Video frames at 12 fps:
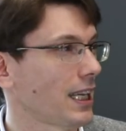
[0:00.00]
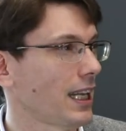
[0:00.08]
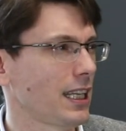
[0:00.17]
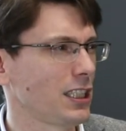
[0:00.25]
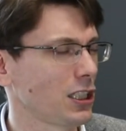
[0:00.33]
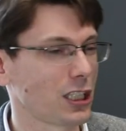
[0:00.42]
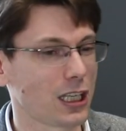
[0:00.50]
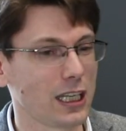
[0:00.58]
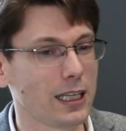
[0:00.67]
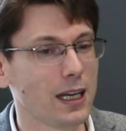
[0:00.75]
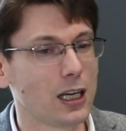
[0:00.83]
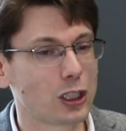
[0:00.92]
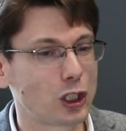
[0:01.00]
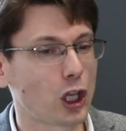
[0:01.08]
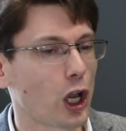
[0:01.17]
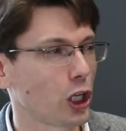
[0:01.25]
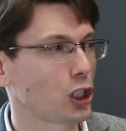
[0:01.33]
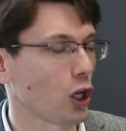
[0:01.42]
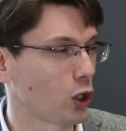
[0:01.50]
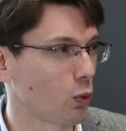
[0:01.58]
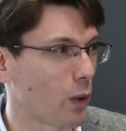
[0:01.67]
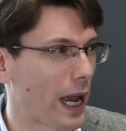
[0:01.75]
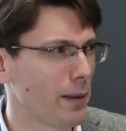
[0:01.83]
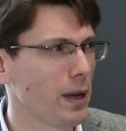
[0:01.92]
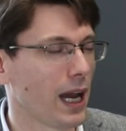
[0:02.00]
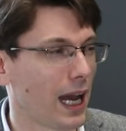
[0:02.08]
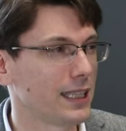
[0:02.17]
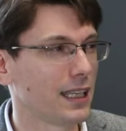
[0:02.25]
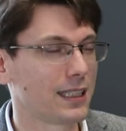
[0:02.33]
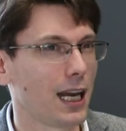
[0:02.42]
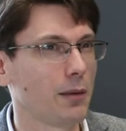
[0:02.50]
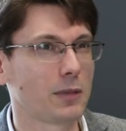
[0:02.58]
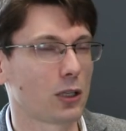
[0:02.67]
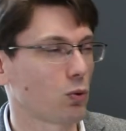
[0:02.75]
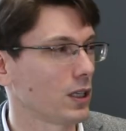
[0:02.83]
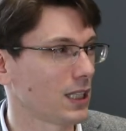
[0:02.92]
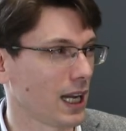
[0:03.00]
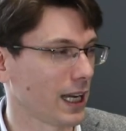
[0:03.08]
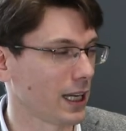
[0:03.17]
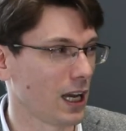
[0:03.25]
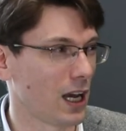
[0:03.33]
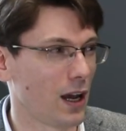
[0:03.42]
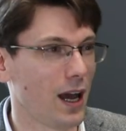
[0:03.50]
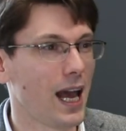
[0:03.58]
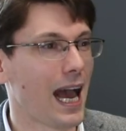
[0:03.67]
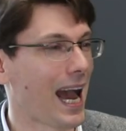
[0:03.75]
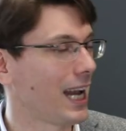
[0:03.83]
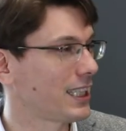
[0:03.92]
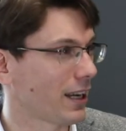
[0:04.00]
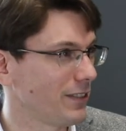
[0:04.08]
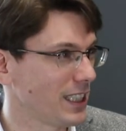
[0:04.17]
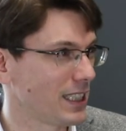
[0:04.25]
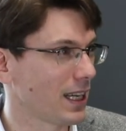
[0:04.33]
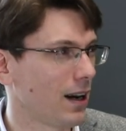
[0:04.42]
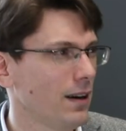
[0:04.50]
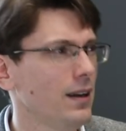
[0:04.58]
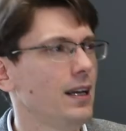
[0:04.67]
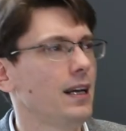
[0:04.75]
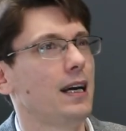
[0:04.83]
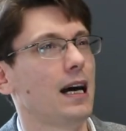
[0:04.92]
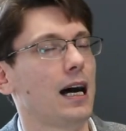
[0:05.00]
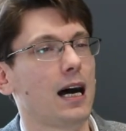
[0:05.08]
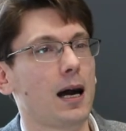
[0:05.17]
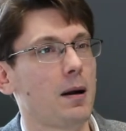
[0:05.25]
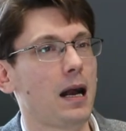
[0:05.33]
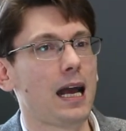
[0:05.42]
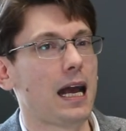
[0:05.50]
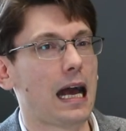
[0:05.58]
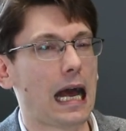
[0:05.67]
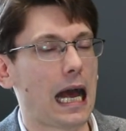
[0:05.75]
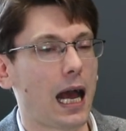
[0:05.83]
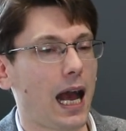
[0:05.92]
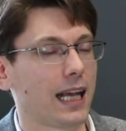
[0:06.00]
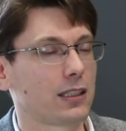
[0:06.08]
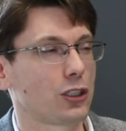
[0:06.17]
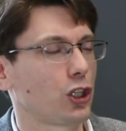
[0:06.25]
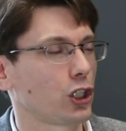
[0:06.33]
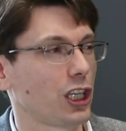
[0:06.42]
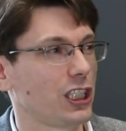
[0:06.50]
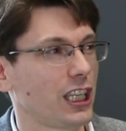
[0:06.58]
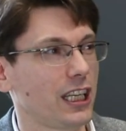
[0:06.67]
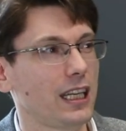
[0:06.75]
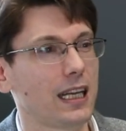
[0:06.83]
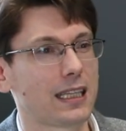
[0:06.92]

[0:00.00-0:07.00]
And essentially, search on the web, at the time, that was like Alta Vista as a search engine.